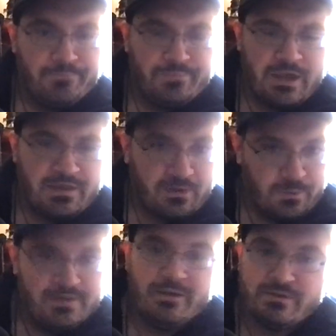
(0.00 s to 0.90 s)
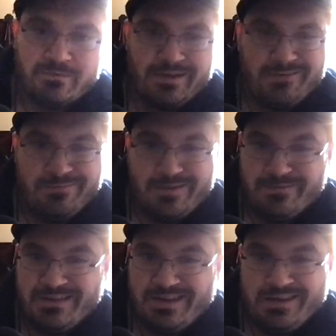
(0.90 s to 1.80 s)
I think it retails for like
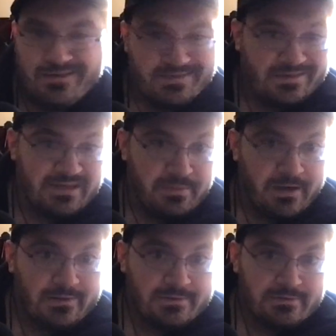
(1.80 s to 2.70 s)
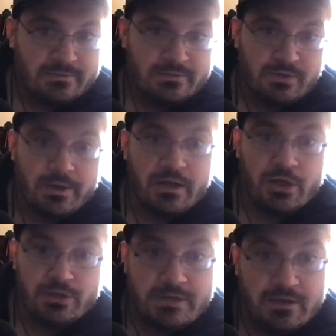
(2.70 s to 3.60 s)
$50 or $60. So I got a
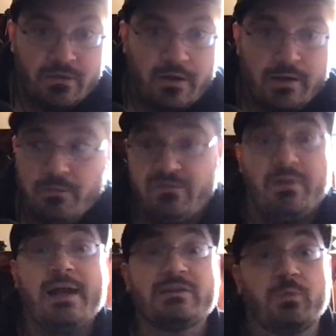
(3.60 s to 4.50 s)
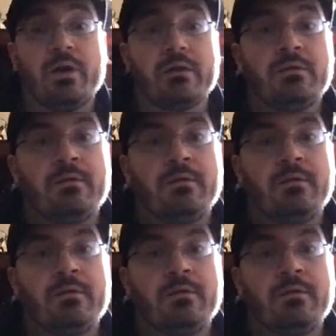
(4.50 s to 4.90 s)
good deal on it. It was the last one.